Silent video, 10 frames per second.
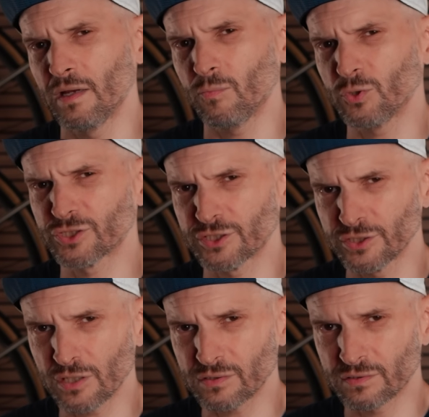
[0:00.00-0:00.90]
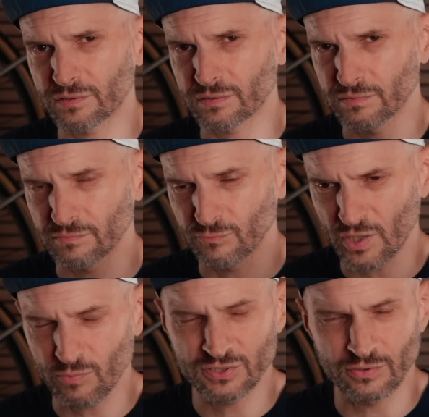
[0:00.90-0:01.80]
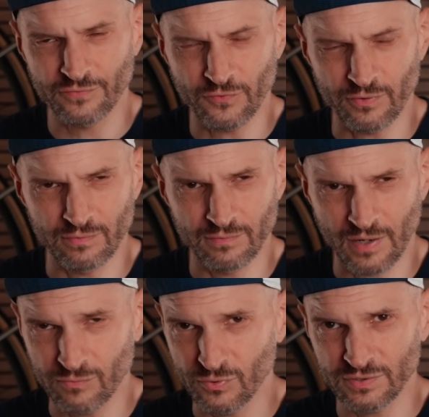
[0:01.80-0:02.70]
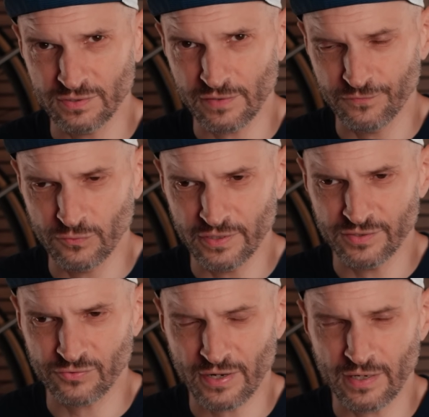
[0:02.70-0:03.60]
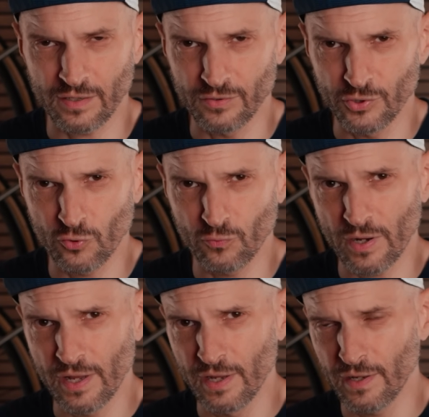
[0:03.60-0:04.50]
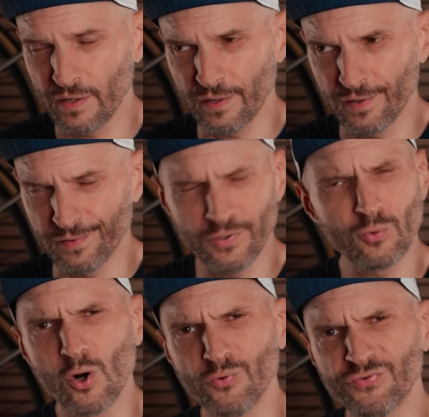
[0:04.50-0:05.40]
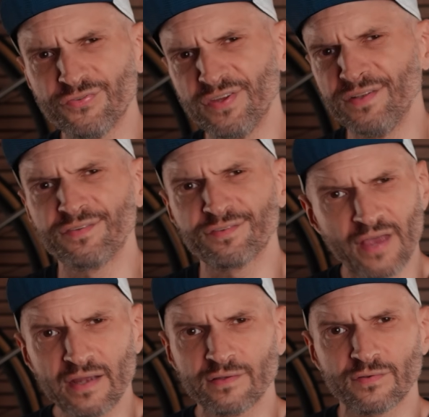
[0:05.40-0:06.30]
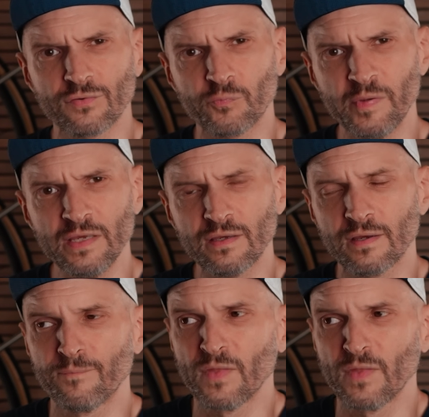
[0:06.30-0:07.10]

was not what I was looking for. I wanted a fully integrated, no hoses in sight, so to speak.